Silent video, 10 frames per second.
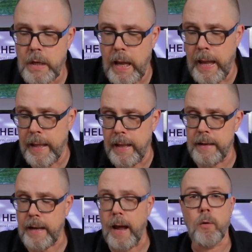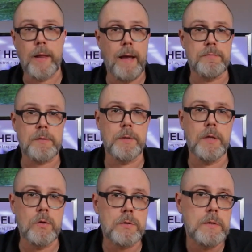and I already have some of
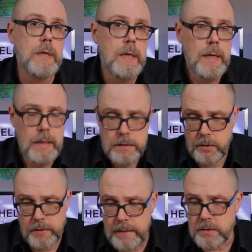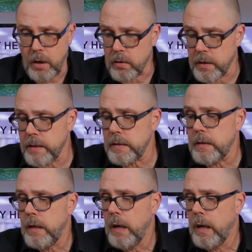those, so that's all good.